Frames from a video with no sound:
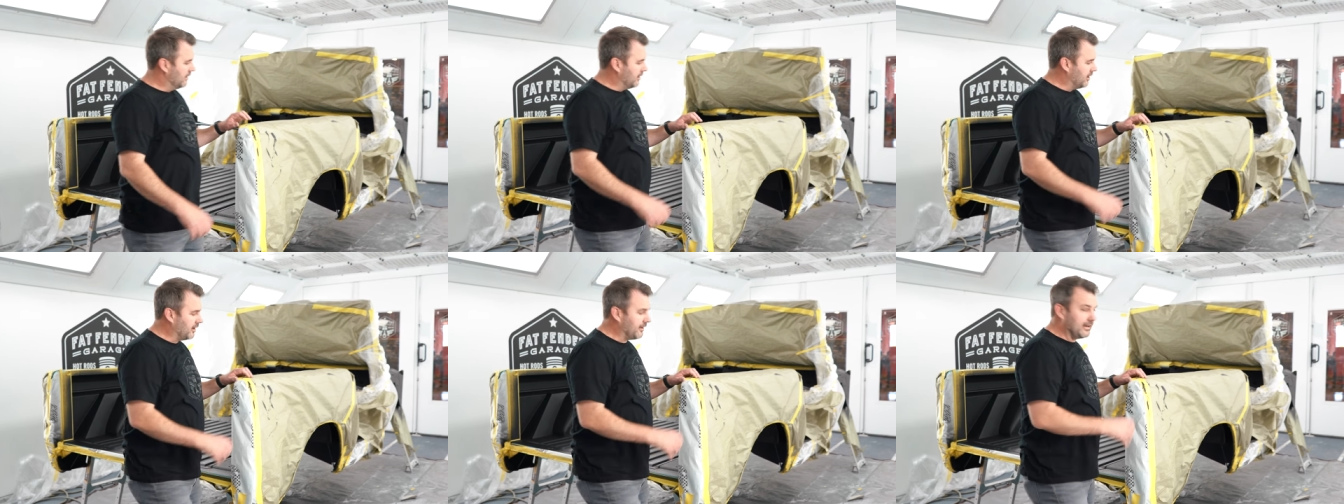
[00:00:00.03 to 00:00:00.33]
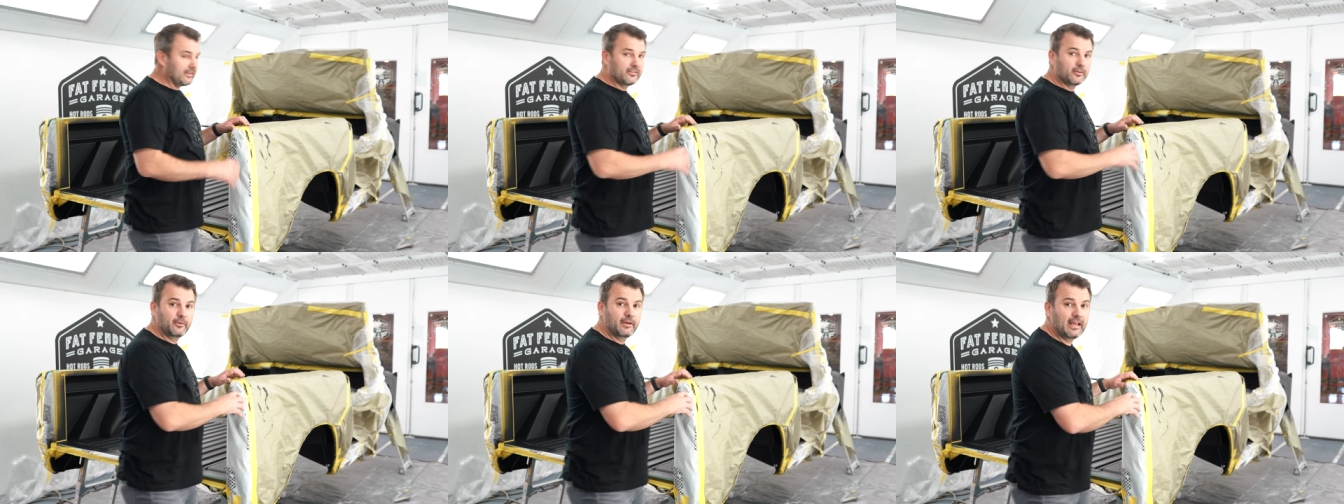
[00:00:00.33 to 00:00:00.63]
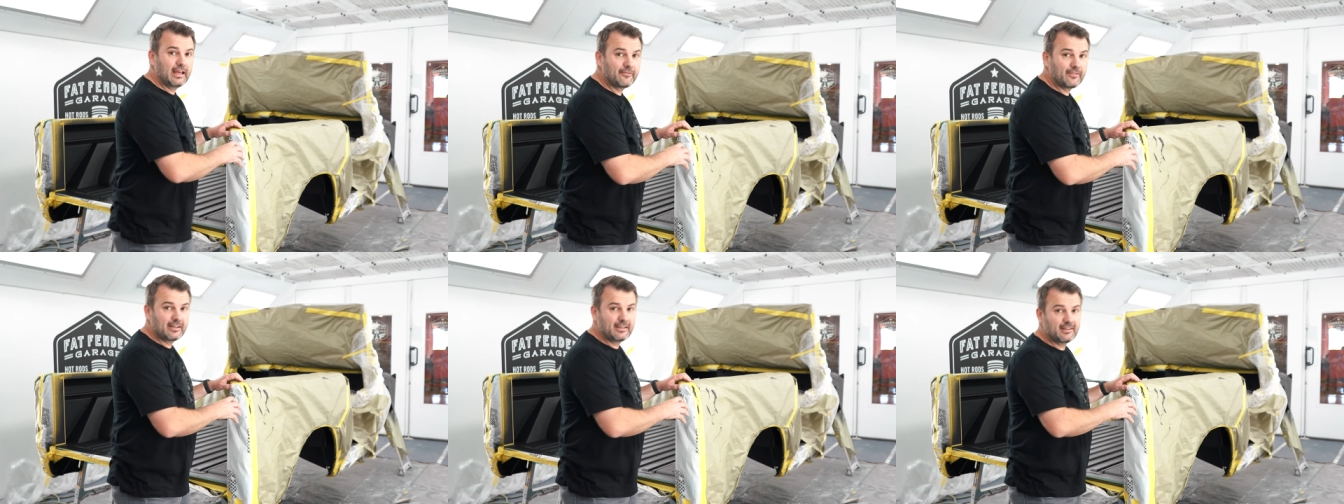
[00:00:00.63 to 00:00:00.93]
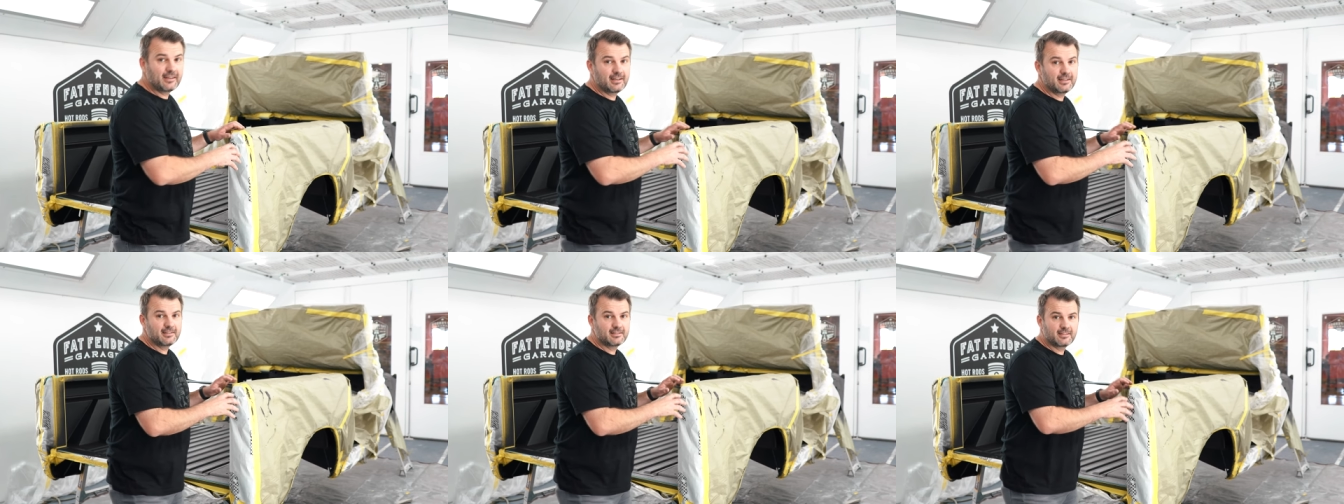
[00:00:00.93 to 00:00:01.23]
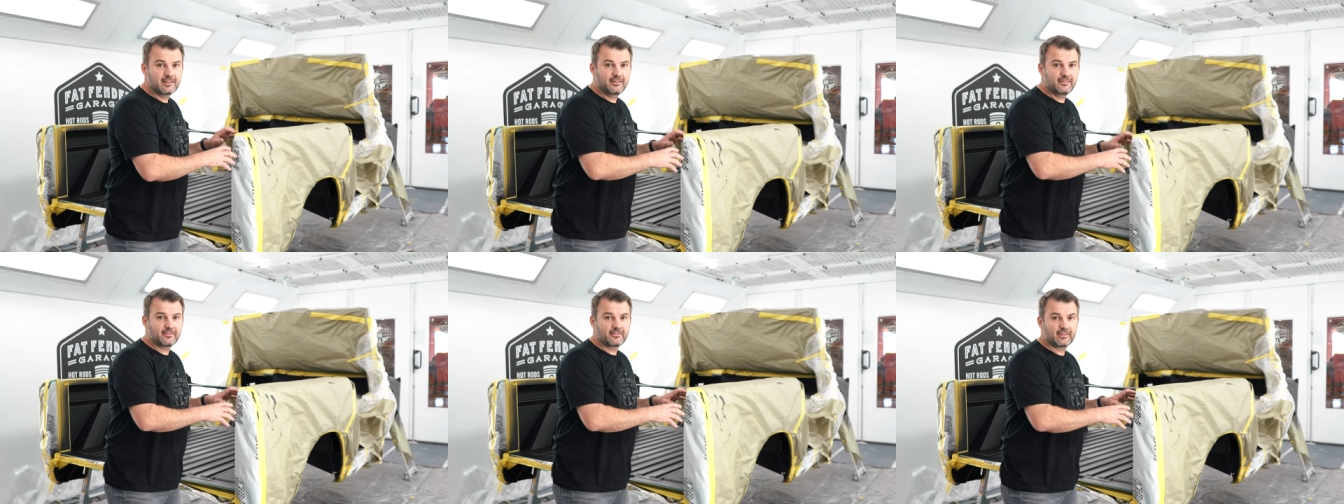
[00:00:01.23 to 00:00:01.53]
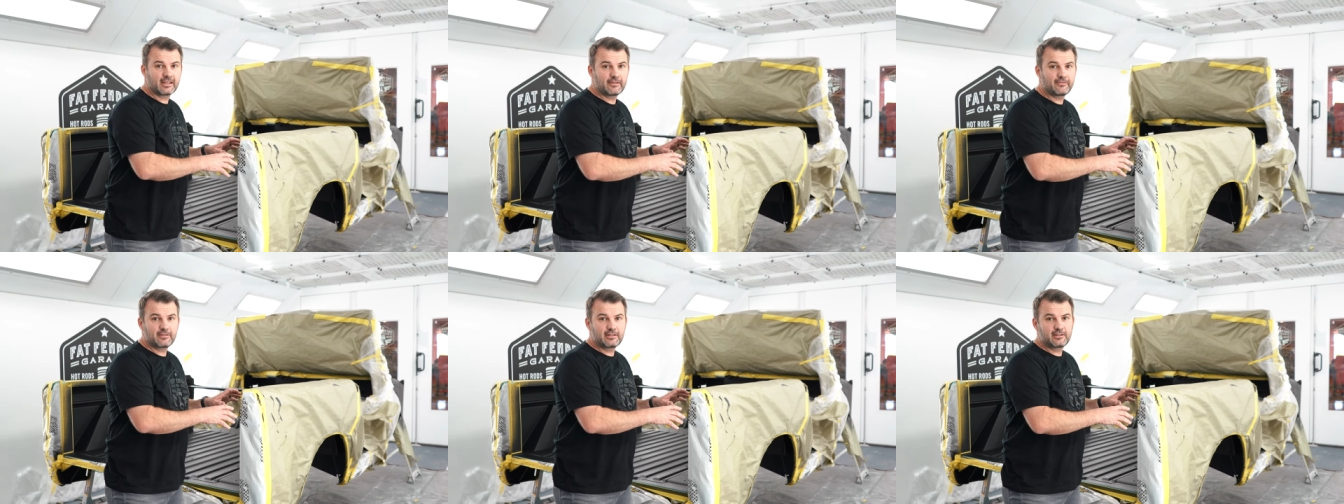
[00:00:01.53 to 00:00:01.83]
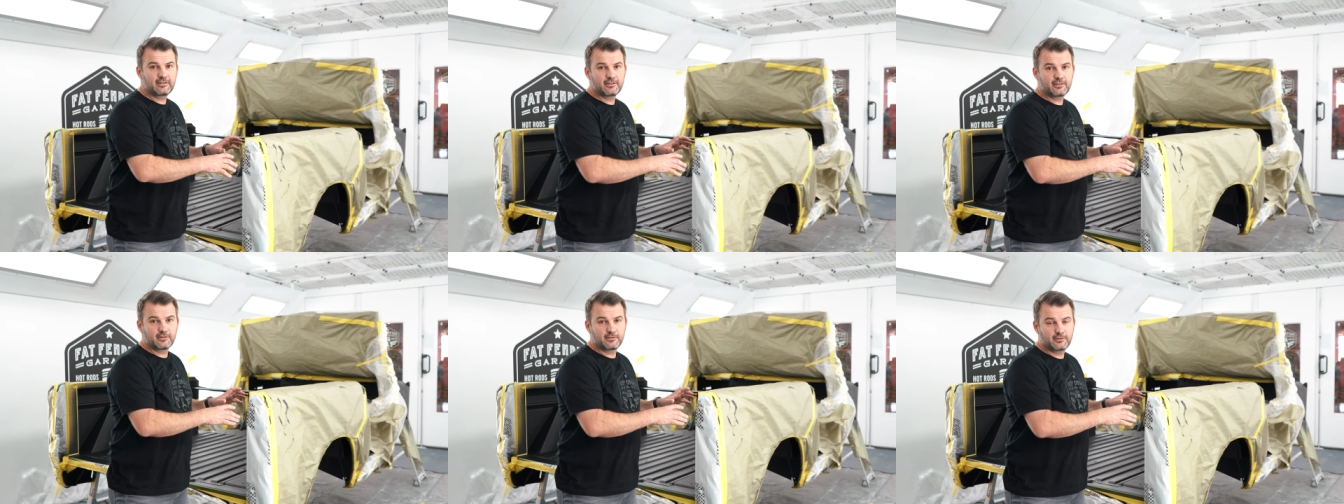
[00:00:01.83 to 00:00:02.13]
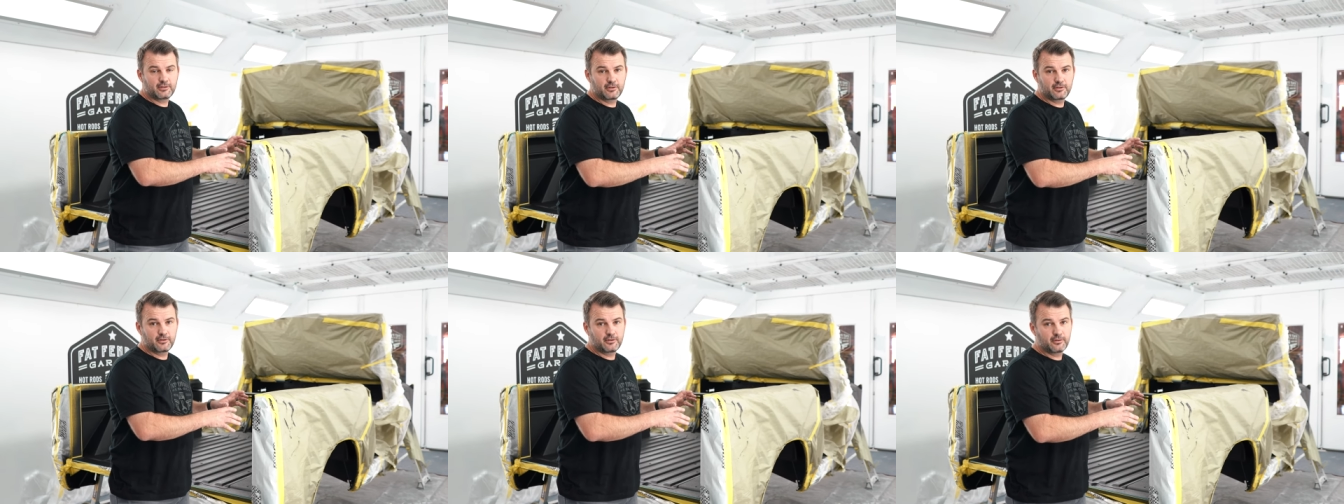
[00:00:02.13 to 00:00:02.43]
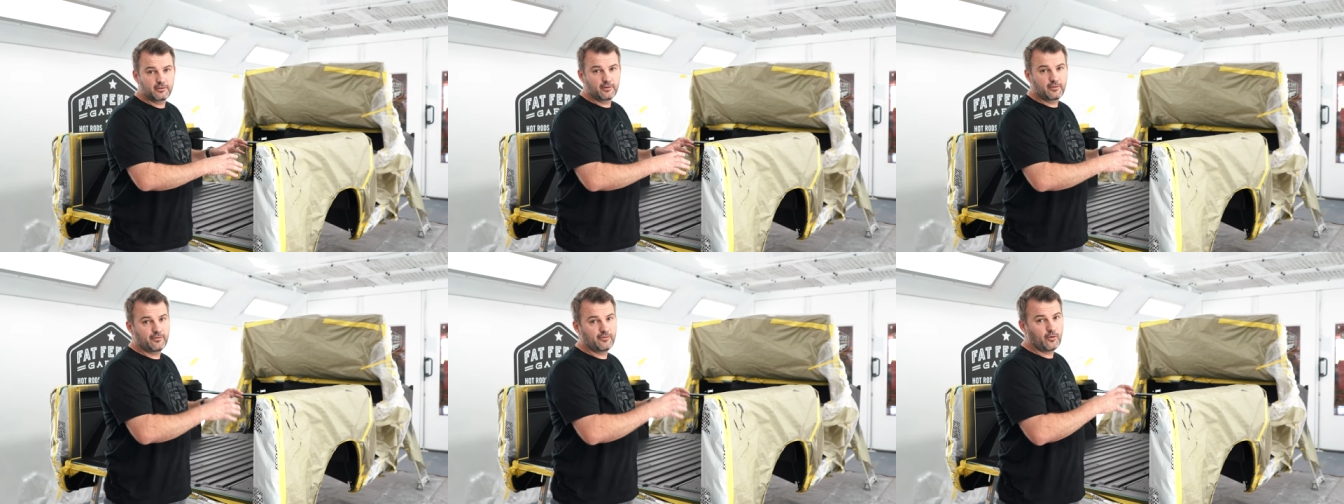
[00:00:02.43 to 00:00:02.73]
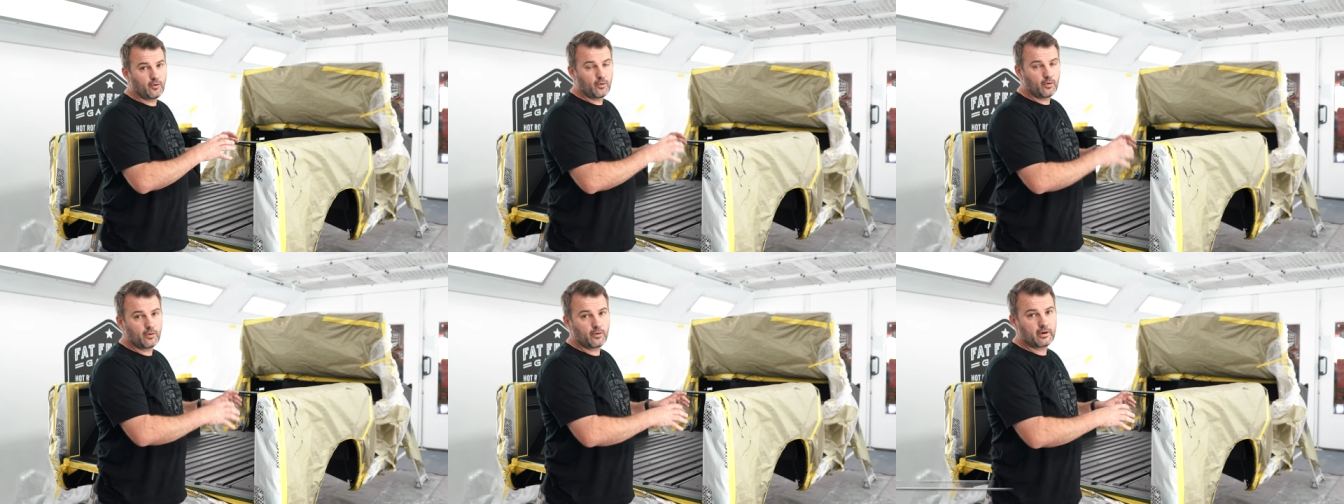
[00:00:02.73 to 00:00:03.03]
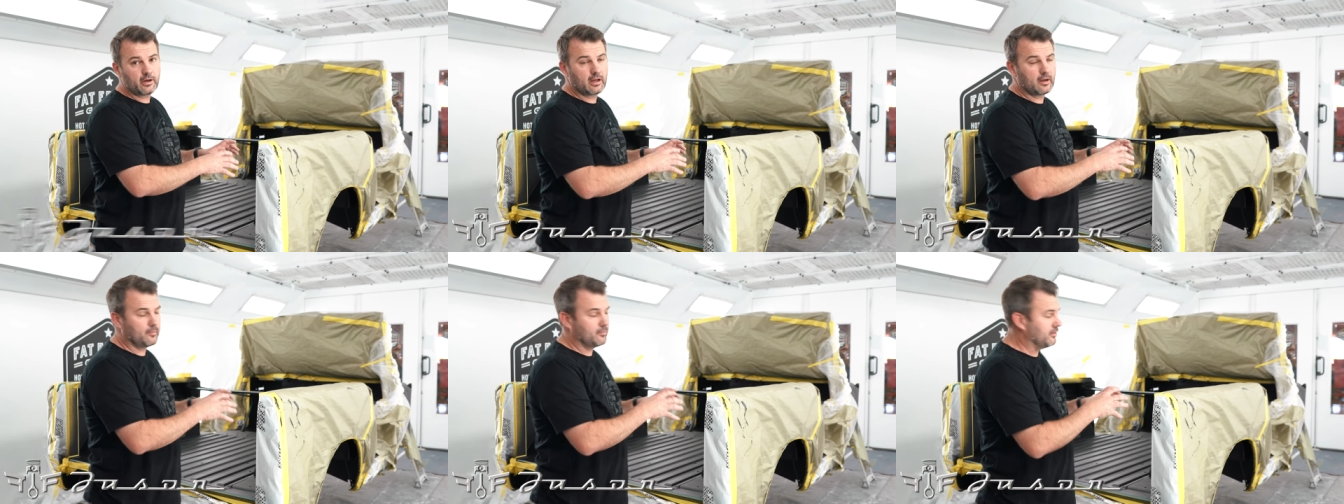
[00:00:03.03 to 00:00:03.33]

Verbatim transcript: All right, so we have a 1972 Ford